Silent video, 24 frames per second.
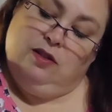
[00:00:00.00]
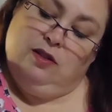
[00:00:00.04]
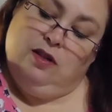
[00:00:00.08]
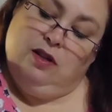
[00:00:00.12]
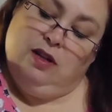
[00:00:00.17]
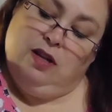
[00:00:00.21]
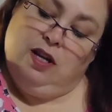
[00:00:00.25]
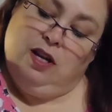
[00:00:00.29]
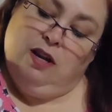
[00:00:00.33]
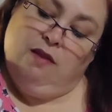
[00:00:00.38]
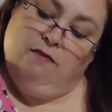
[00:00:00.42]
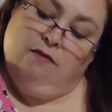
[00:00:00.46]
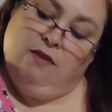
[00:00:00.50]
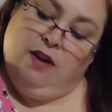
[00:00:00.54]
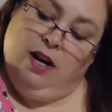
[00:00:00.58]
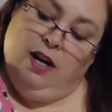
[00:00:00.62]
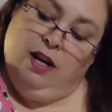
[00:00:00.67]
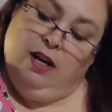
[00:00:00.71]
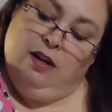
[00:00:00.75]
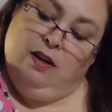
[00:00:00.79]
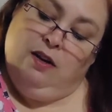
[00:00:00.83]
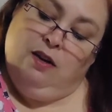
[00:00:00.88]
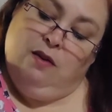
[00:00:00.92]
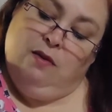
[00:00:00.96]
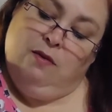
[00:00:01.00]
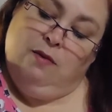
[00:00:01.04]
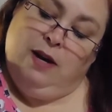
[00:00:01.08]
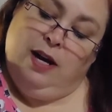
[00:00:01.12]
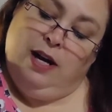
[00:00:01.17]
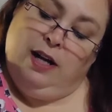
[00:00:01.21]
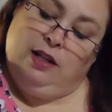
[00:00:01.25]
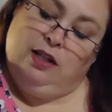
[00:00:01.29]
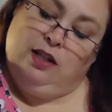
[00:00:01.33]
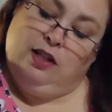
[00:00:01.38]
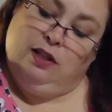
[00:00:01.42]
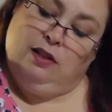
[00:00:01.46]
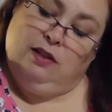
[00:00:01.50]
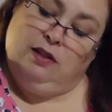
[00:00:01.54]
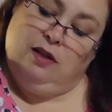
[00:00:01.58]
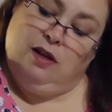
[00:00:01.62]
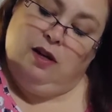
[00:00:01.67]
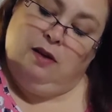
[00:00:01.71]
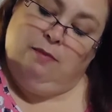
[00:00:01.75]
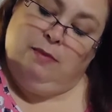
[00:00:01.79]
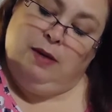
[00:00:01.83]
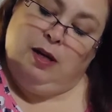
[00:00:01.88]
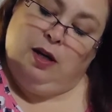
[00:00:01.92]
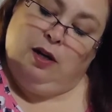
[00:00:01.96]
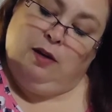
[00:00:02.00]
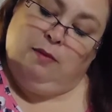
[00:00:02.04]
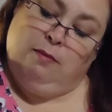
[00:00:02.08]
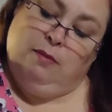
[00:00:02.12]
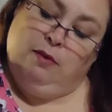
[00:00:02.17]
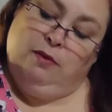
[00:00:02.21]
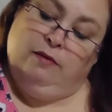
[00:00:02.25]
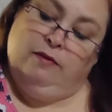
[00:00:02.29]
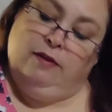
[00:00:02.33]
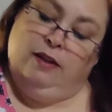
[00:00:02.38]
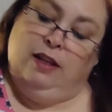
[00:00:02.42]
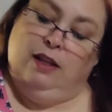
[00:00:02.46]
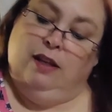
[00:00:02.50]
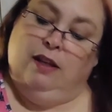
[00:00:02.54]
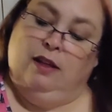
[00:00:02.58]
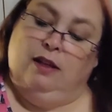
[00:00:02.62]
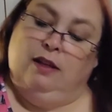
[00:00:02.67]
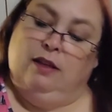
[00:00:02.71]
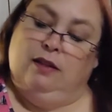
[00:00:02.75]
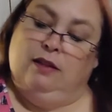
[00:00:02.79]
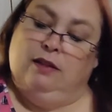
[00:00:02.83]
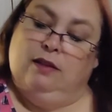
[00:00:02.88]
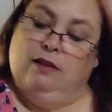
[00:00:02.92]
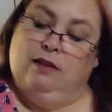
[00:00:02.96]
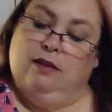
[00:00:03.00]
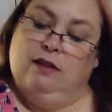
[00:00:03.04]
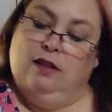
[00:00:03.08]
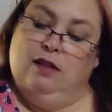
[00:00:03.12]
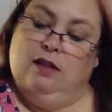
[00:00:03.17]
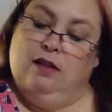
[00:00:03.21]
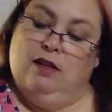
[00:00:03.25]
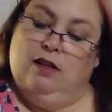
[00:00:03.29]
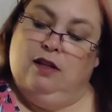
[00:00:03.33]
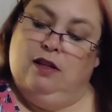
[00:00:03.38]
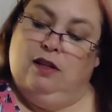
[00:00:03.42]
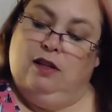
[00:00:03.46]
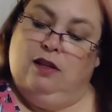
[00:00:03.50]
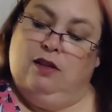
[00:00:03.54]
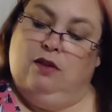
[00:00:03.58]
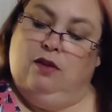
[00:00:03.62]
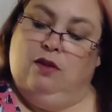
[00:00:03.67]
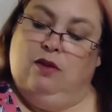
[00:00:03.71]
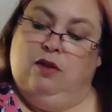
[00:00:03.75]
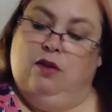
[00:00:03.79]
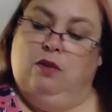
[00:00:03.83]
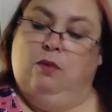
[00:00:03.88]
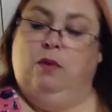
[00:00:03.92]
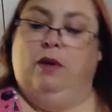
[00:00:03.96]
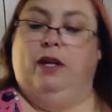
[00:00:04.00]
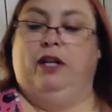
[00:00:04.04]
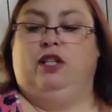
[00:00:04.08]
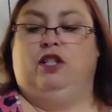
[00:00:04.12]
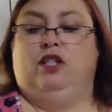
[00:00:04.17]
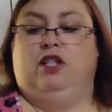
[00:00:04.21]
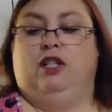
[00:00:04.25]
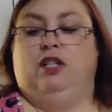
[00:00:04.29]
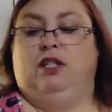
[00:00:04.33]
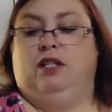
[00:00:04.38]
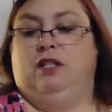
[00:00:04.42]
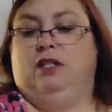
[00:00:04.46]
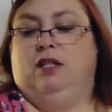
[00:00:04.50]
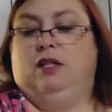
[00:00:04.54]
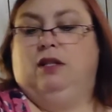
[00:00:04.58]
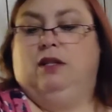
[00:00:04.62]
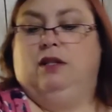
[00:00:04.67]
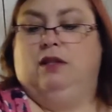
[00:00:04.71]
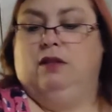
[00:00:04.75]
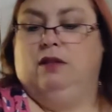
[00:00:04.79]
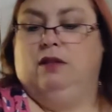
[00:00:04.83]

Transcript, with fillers: I'm going to get ready, go watch Hallmark movie, The Good Witch's